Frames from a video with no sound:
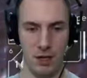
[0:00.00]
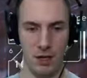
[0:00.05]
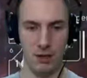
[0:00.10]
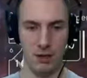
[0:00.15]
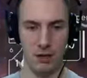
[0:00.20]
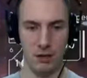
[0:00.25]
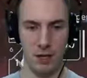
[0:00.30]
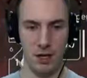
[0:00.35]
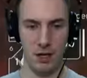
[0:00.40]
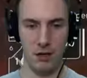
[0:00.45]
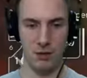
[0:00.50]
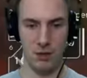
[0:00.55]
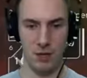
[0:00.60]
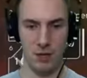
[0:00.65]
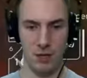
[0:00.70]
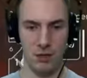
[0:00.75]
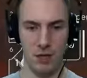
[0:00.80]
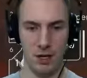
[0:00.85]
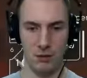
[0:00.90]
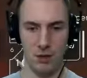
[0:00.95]
to use my
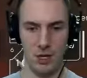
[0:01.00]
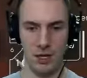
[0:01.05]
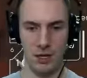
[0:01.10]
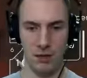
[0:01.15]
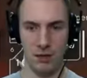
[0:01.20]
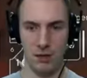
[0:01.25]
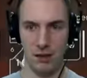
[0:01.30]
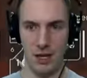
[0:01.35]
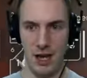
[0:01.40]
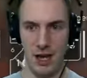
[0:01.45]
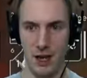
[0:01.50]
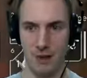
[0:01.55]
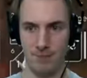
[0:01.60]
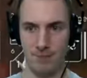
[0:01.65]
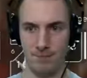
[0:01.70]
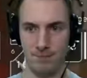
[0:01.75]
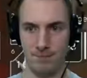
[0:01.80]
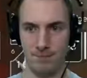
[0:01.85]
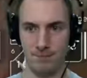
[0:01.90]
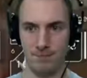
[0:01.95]
Blink Charm to get out of that.
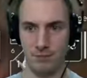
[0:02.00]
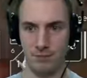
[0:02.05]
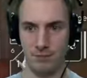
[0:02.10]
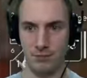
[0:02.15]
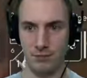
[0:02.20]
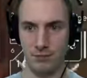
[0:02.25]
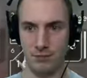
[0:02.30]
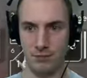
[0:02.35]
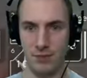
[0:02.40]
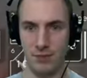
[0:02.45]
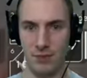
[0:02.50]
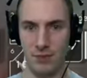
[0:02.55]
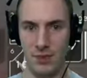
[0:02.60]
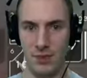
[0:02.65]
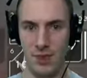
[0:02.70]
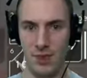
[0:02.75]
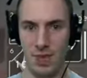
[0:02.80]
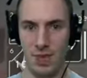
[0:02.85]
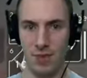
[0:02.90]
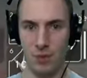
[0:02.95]

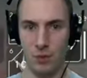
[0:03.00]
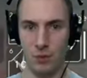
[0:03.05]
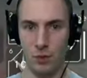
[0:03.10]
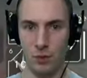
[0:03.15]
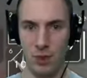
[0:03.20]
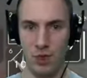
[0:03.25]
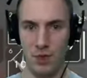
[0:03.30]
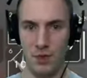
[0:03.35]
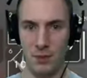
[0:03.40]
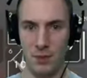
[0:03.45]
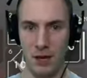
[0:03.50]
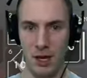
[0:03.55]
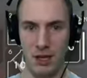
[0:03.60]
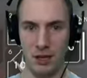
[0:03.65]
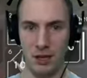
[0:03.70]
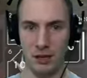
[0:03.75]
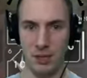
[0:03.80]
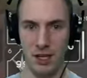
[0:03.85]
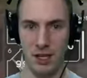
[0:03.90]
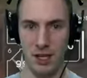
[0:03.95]
And why is my
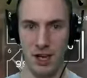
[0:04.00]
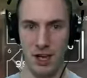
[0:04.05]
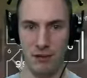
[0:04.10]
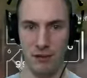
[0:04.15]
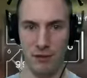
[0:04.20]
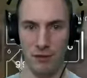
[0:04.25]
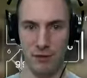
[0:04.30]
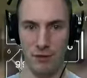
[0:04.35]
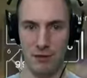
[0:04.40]
ultimate enough?